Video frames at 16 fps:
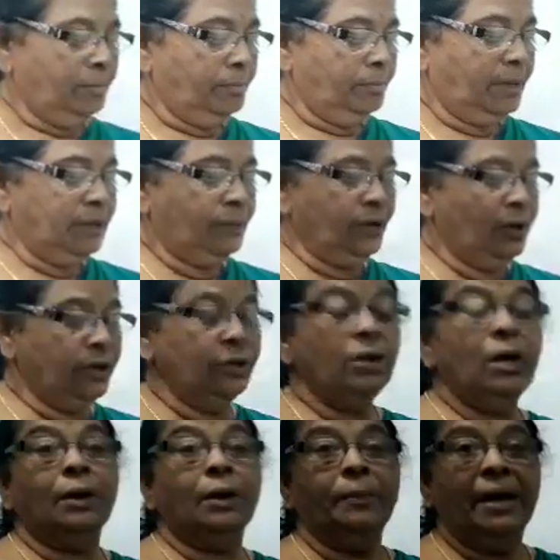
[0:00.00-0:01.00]
But when we
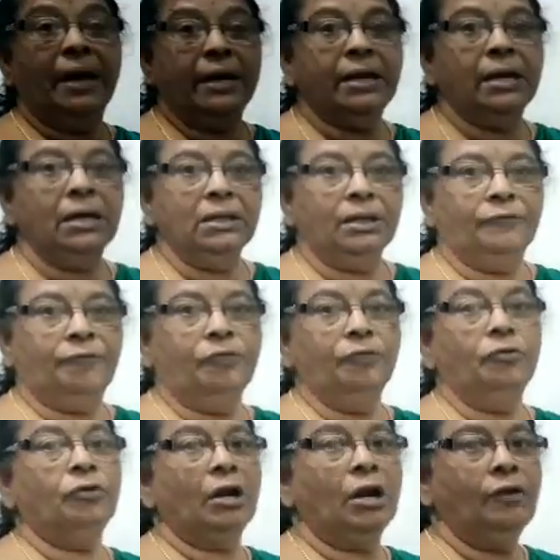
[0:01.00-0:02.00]
are making the
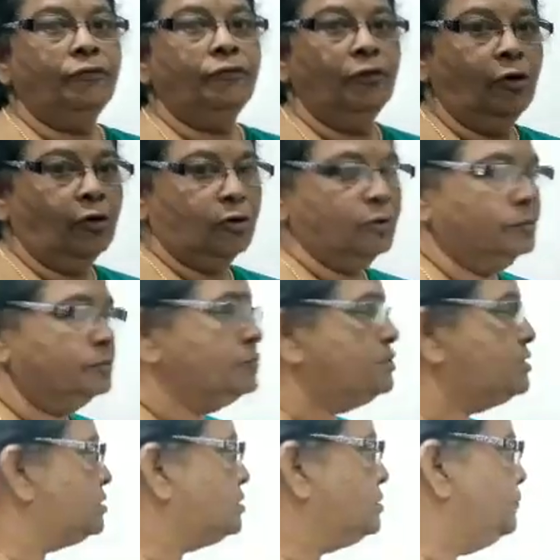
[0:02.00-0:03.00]
plural
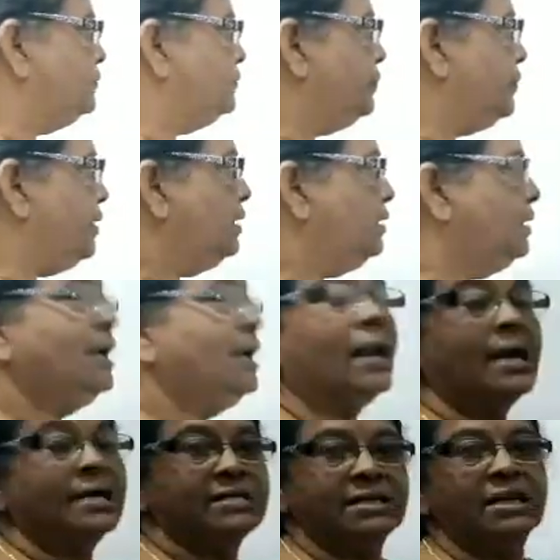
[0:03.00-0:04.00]
forms, there
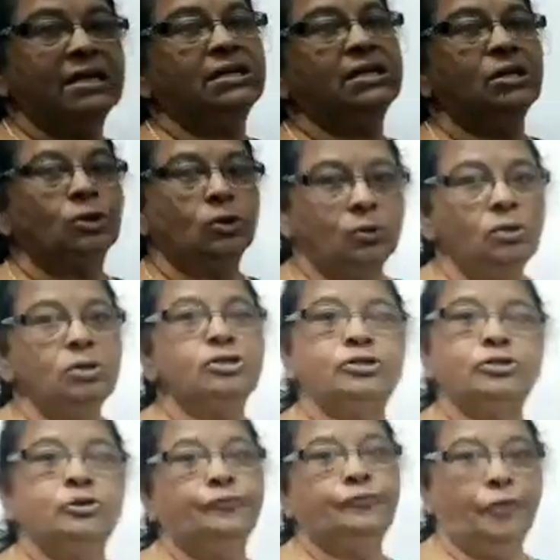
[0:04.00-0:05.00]
are certain
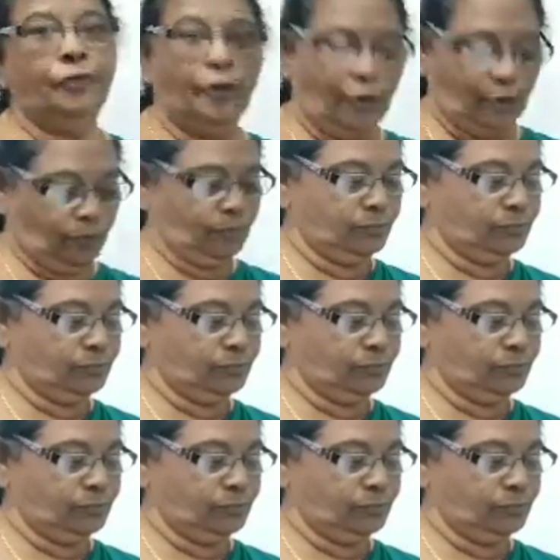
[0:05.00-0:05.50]
rules to follow.